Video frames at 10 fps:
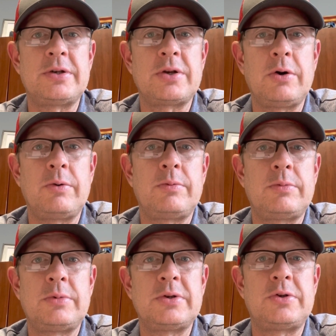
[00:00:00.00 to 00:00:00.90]
So
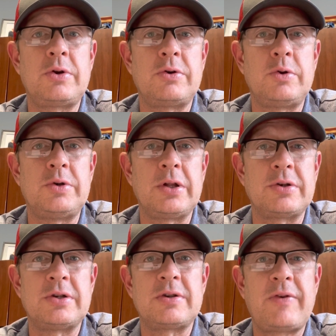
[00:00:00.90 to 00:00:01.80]
just do your due
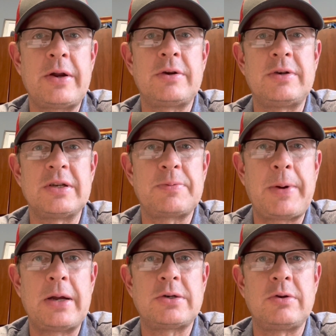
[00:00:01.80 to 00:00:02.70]
diligence, find a
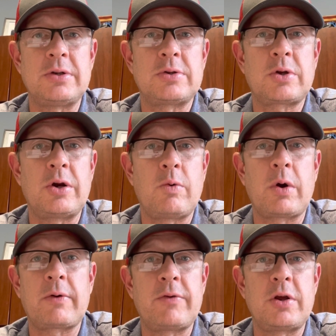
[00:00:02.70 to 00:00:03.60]
dispatcher that's going to
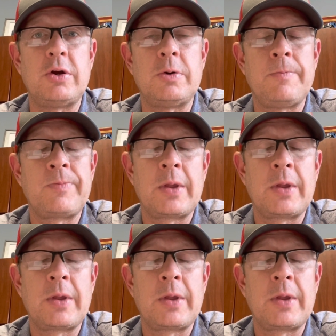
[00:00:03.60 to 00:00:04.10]
work for you.